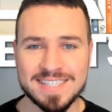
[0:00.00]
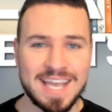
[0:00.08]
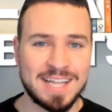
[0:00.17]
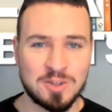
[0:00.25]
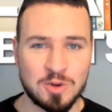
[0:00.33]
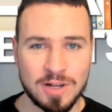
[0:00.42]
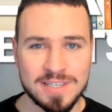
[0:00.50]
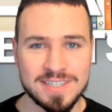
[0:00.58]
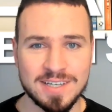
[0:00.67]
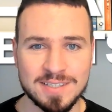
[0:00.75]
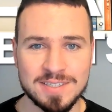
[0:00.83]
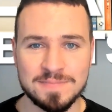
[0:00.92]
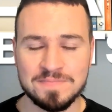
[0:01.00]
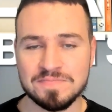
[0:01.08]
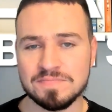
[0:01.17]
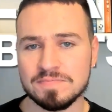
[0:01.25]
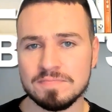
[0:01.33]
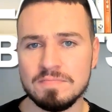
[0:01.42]
and cross-sells.
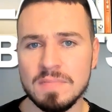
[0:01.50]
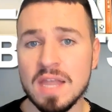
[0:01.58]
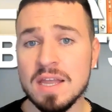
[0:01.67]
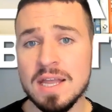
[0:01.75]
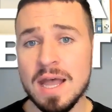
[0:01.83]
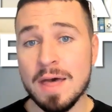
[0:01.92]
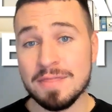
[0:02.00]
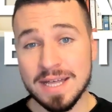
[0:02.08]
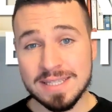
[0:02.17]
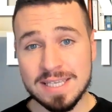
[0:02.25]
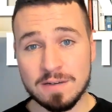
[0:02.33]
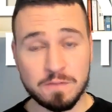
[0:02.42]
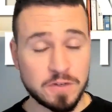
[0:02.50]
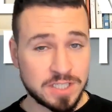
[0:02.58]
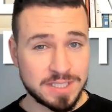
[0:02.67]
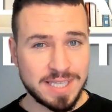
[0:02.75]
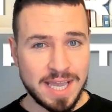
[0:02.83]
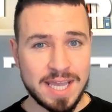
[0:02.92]
That's it for
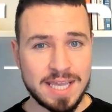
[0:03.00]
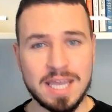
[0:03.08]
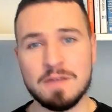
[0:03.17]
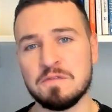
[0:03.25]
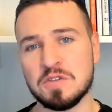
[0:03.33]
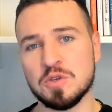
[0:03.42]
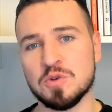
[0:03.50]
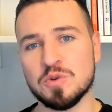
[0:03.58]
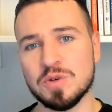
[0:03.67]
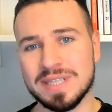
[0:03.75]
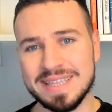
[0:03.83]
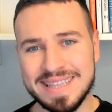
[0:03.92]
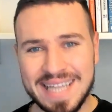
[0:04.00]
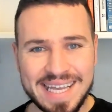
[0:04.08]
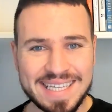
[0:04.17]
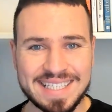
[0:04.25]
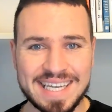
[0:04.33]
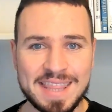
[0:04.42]
today. If you
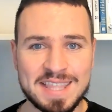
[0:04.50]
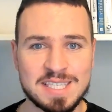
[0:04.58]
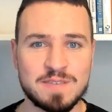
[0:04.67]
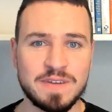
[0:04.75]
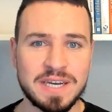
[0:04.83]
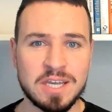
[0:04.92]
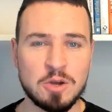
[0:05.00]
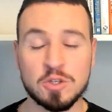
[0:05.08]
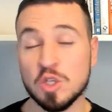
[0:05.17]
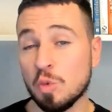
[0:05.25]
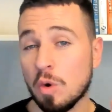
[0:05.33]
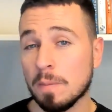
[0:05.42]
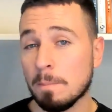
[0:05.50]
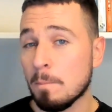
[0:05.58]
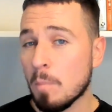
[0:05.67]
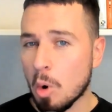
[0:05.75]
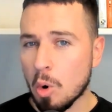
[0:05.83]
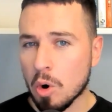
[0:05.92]
liked this video and you want
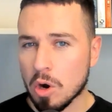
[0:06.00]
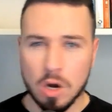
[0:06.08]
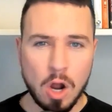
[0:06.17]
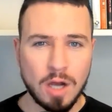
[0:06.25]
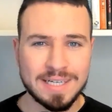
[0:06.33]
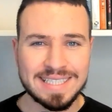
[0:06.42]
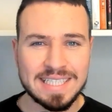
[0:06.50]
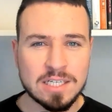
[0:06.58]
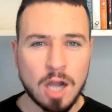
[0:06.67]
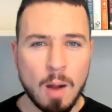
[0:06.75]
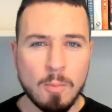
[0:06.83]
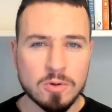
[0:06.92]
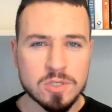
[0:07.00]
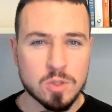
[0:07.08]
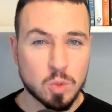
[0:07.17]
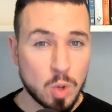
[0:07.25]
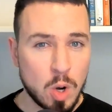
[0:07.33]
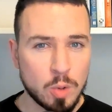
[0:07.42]
more on e-commerce
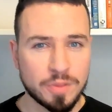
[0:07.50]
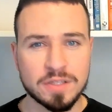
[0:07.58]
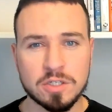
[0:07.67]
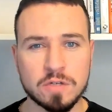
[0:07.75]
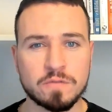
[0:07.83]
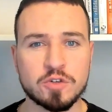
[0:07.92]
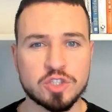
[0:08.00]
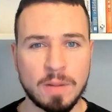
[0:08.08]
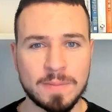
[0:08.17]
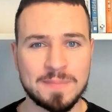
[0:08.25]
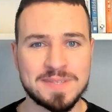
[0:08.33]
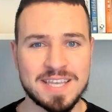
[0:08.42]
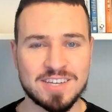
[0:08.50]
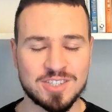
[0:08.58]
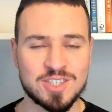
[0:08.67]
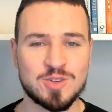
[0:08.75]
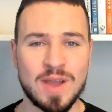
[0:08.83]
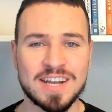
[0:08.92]
growth and conversion
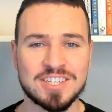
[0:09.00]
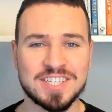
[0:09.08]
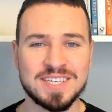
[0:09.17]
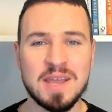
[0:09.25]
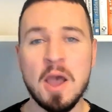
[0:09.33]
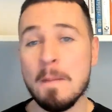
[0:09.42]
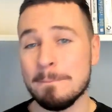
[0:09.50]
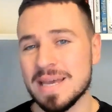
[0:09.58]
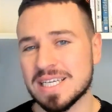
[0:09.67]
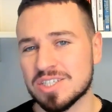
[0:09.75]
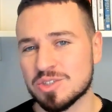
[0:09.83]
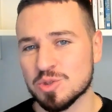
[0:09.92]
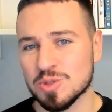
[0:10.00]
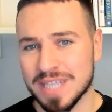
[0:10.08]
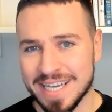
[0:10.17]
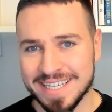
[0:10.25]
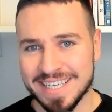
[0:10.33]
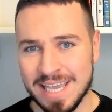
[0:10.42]
optimization strategy, make sure to
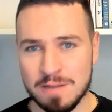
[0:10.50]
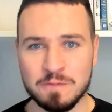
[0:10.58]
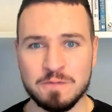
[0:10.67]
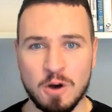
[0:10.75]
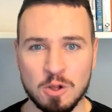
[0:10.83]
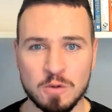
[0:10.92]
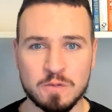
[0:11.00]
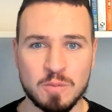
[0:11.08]
like and follow for